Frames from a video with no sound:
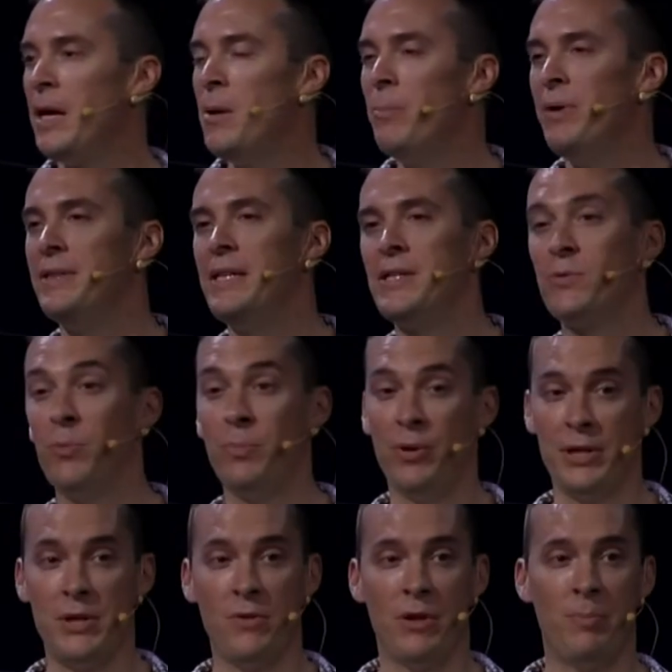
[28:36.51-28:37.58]
But this will put
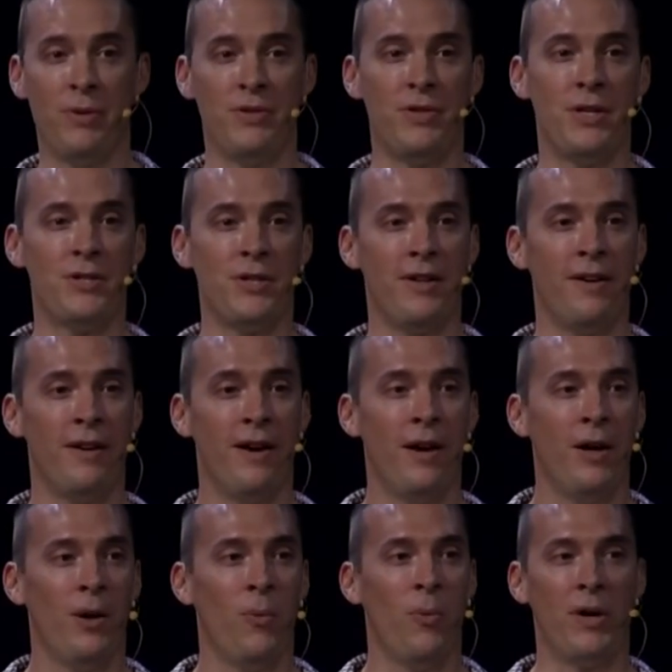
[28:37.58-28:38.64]
you in a position
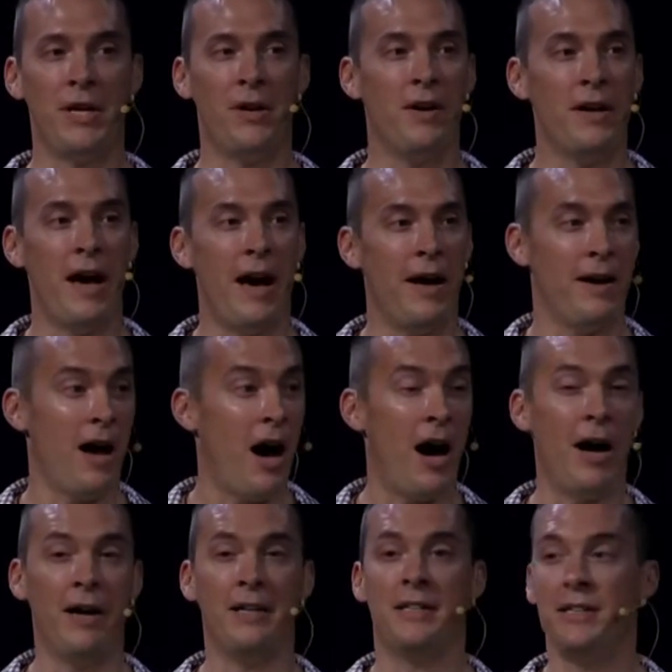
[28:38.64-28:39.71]
where you're not
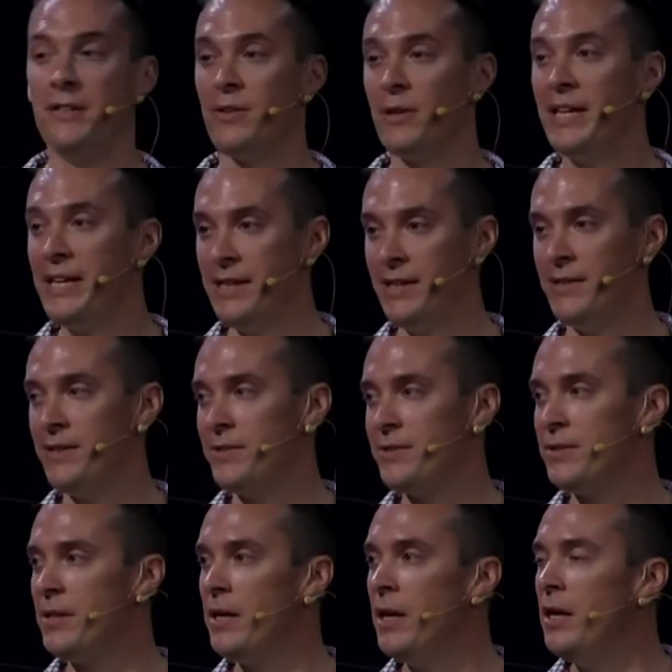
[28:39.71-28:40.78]
on your heels.